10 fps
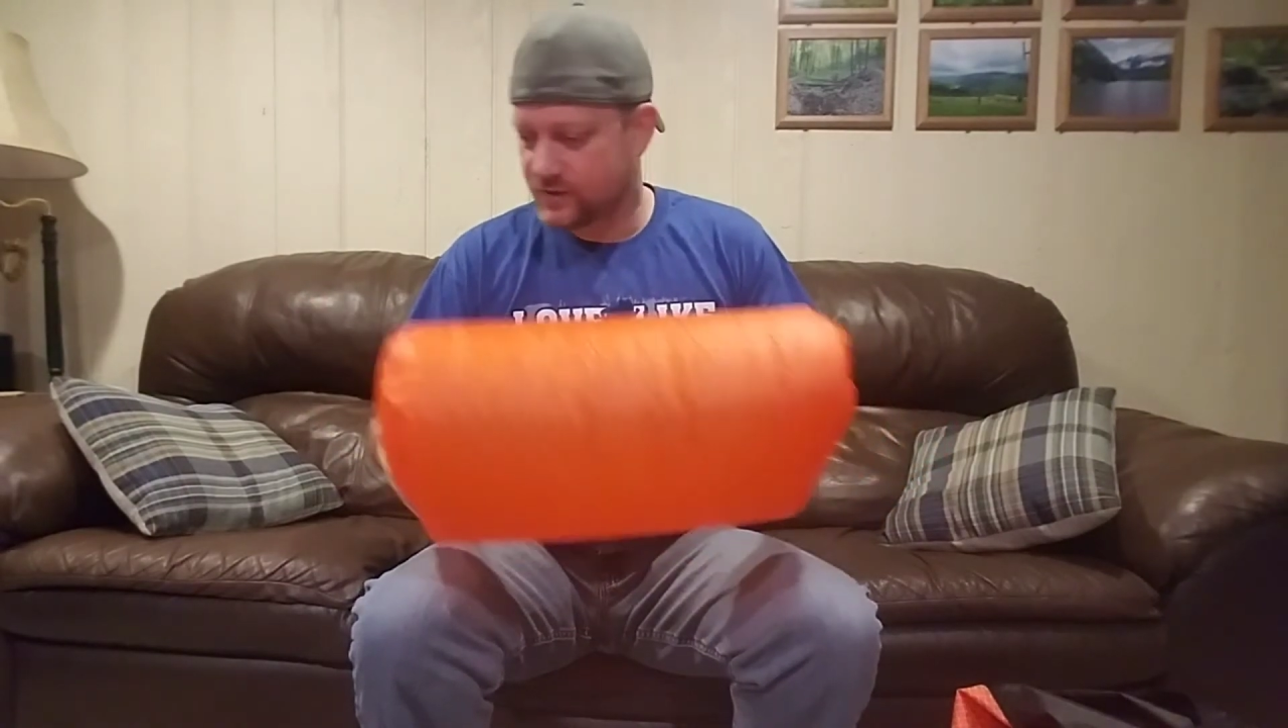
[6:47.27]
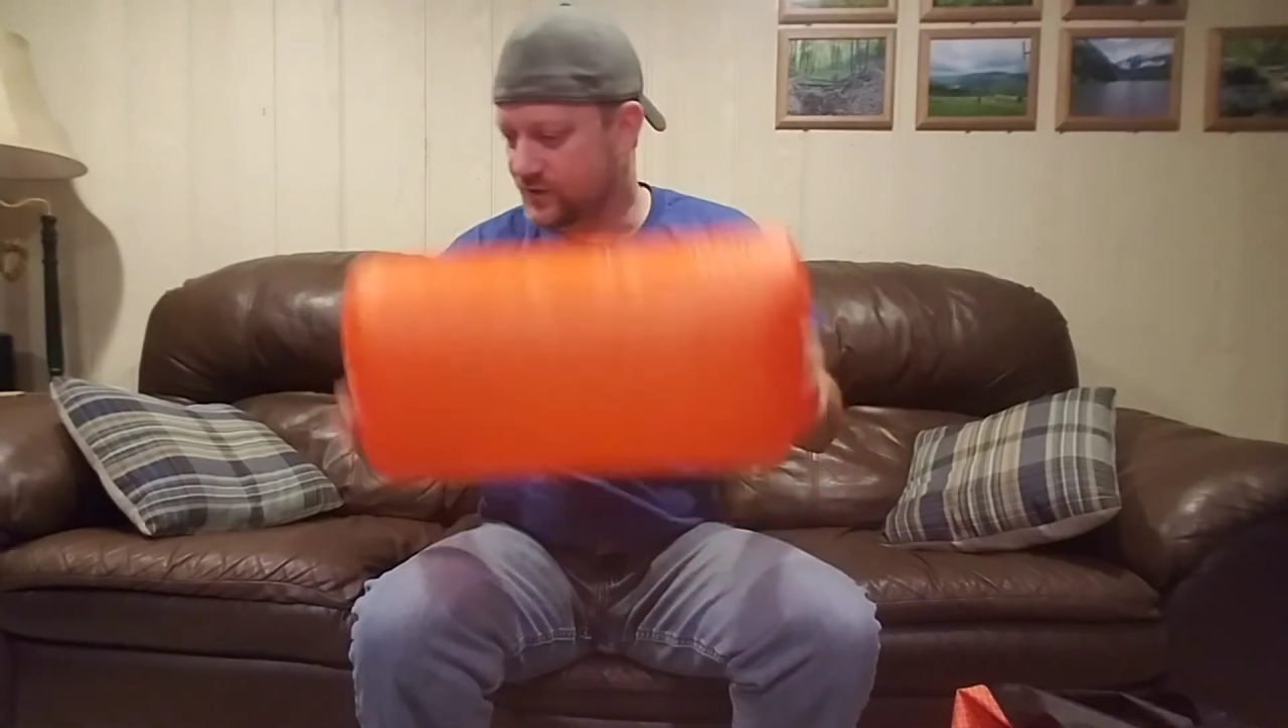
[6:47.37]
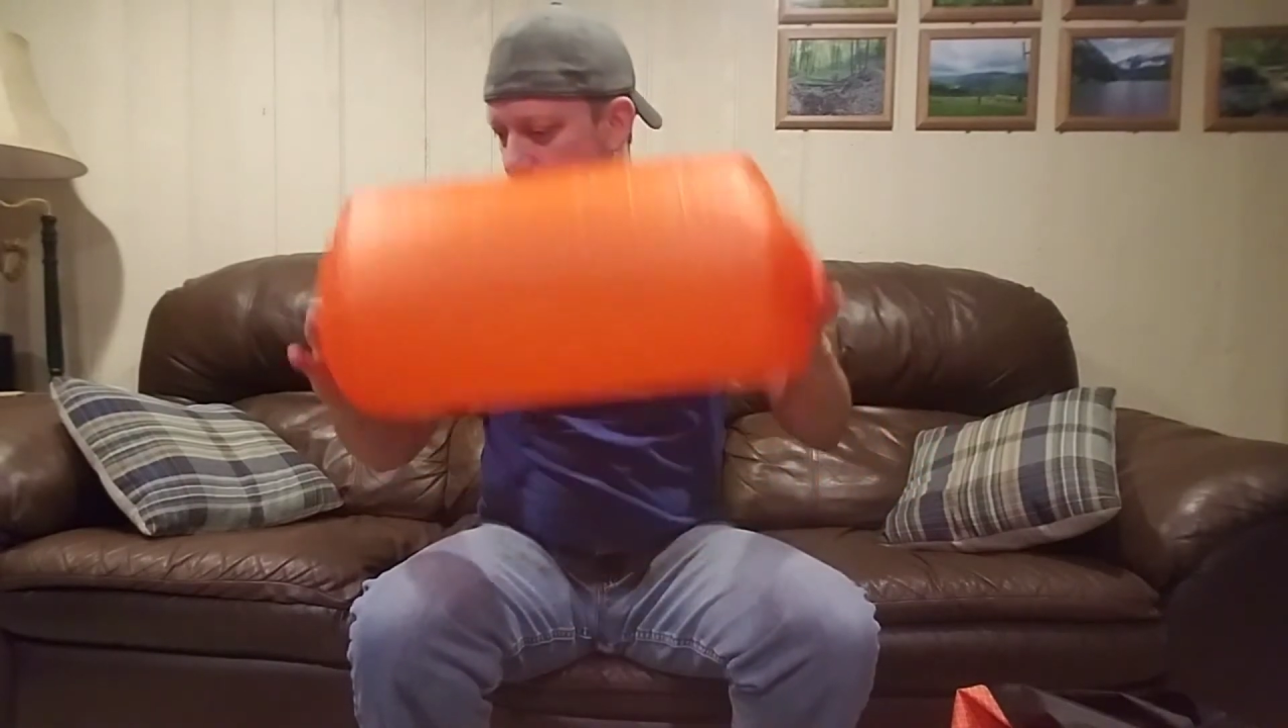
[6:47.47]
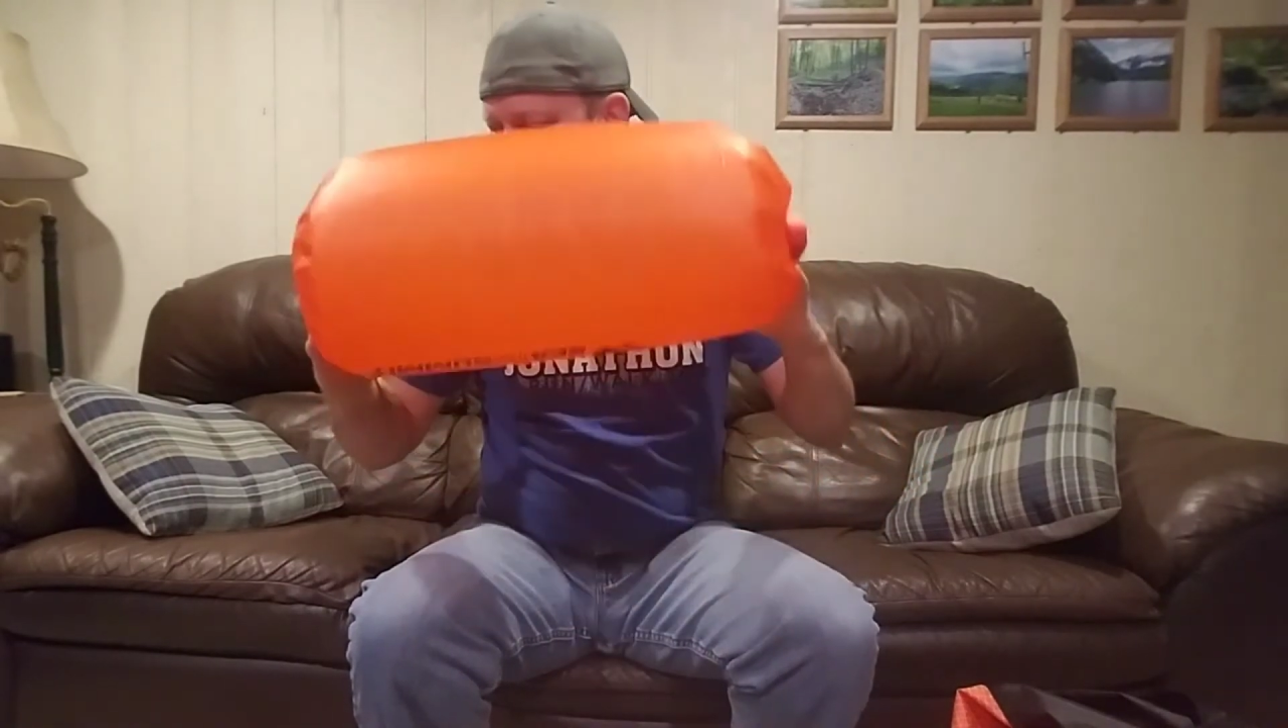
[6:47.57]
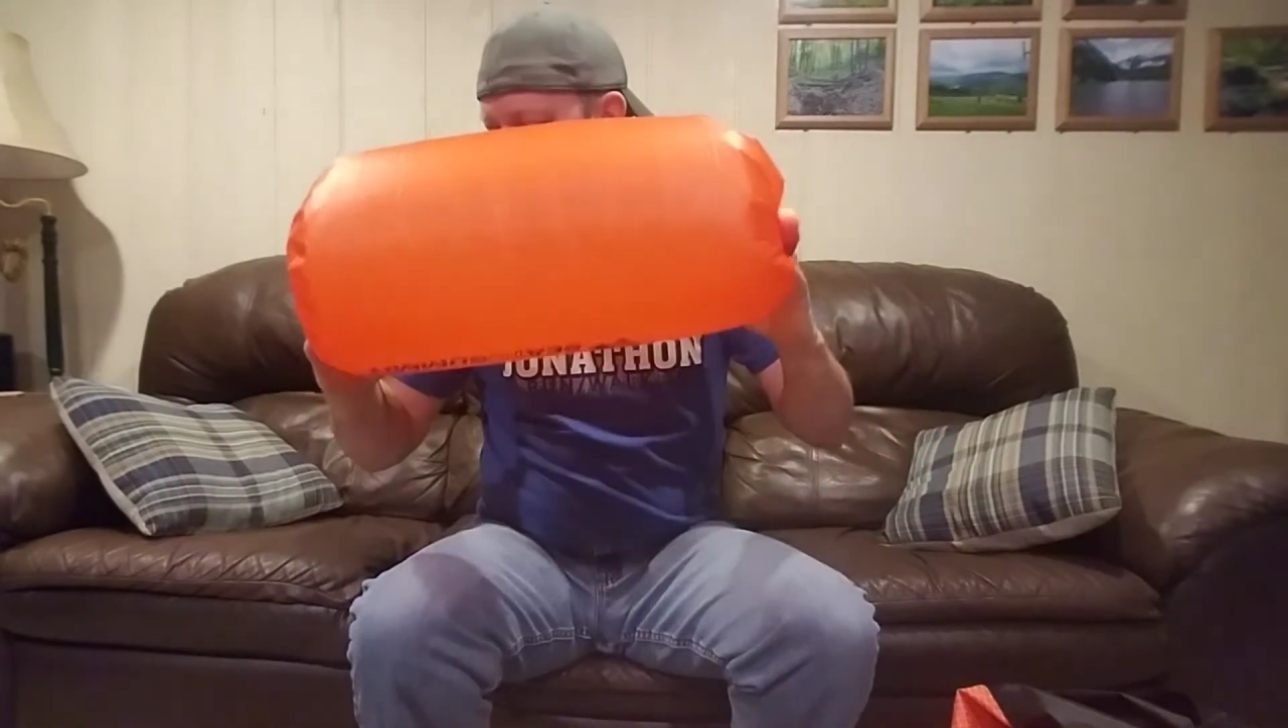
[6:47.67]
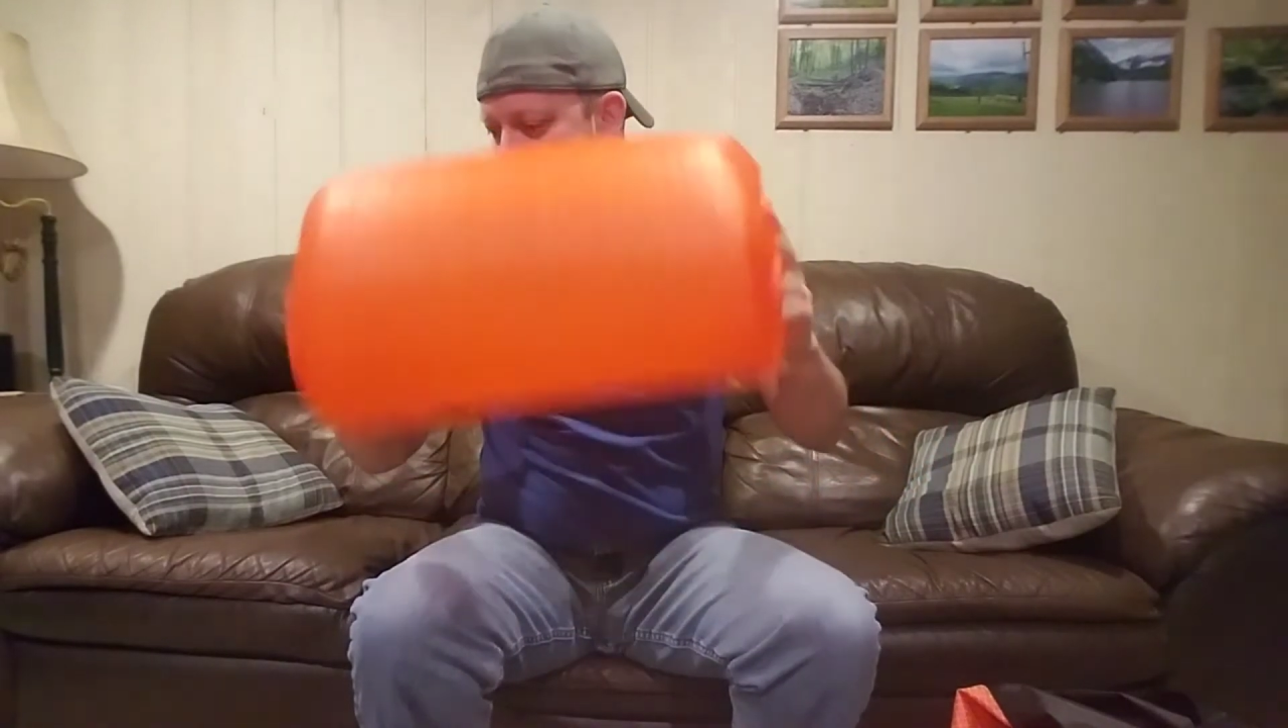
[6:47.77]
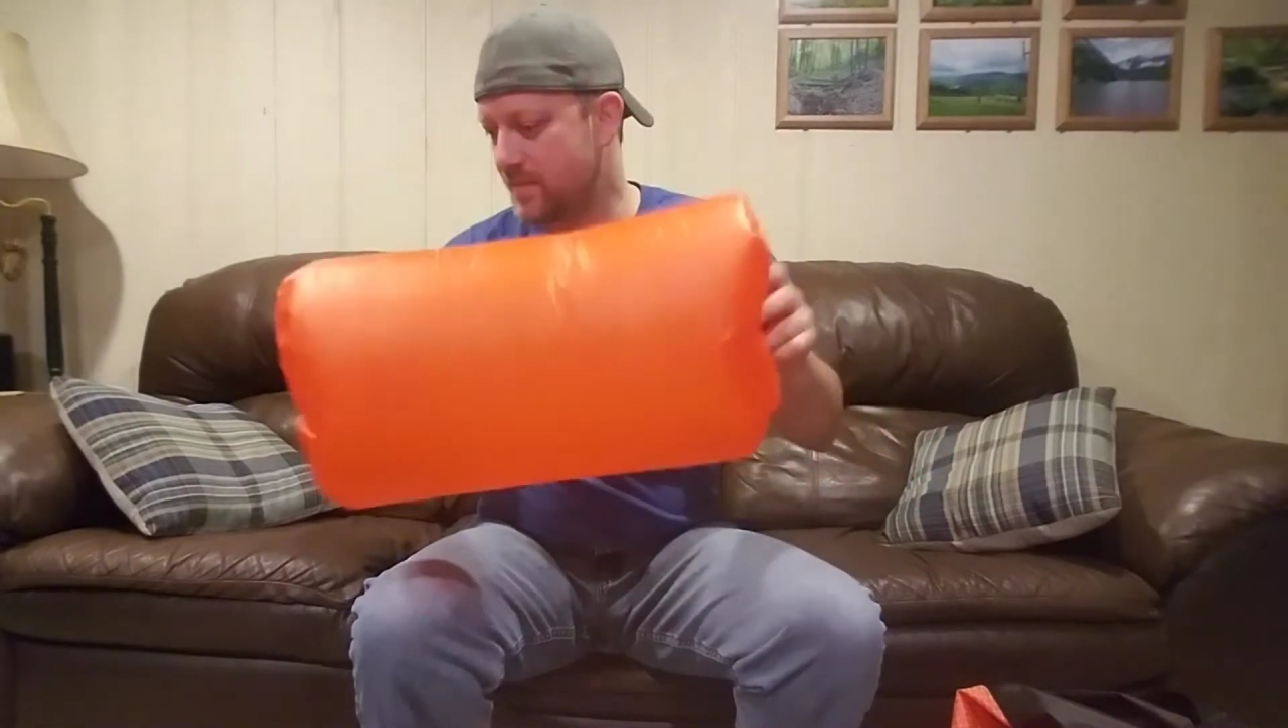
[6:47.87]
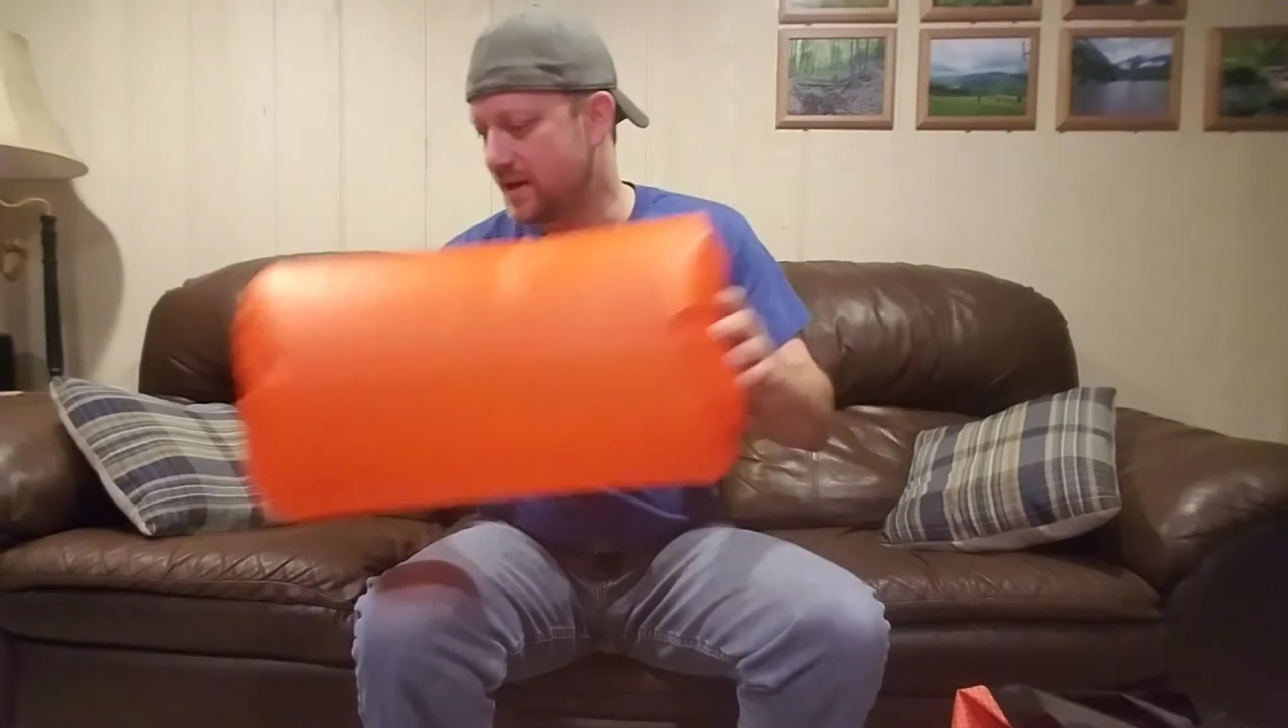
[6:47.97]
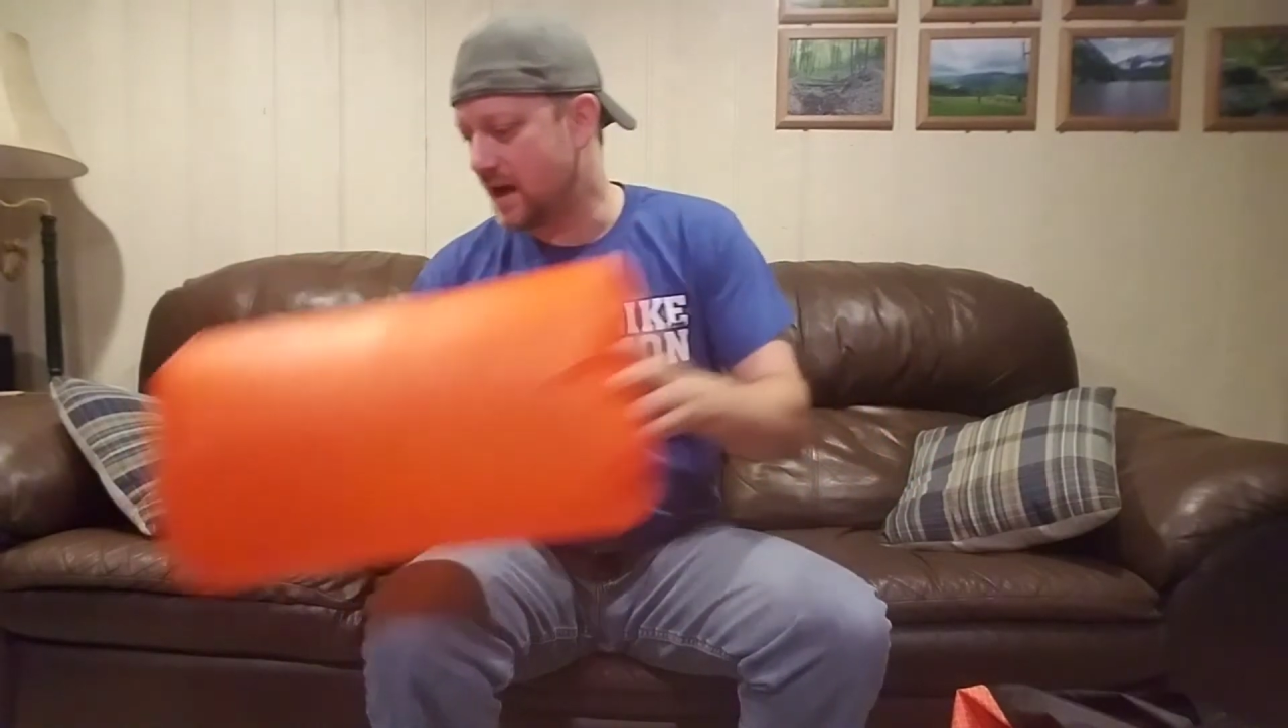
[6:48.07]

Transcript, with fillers: So that might be